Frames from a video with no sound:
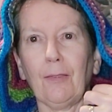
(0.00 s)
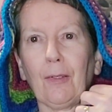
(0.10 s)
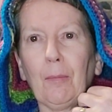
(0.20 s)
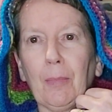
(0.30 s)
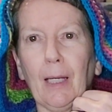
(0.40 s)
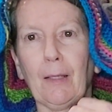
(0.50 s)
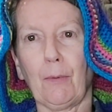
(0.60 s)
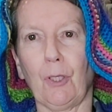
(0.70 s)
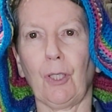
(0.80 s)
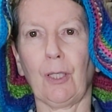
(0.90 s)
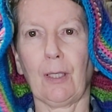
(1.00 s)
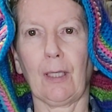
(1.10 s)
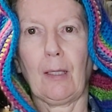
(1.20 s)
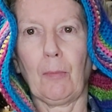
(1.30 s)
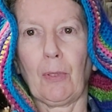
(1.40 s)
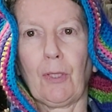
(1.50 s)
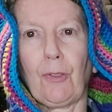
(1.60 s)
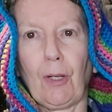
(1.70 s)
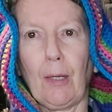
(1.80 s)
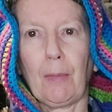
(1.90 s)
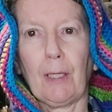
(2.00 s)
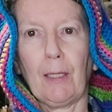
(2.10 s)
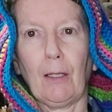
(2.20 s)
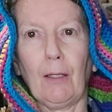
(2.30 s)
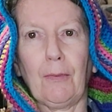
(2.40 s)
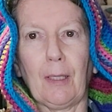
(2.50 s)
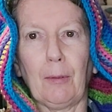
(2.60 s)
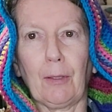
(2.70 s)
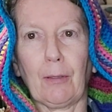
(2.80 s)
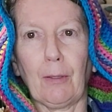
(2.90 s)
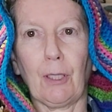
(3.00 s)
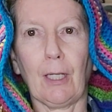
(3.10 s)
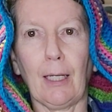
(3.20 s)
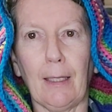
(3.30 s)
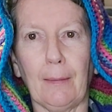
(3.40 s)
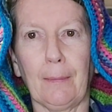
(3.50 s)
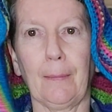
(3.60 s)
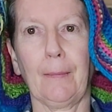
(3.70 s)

the front band was just the simple stripes in half double crochet.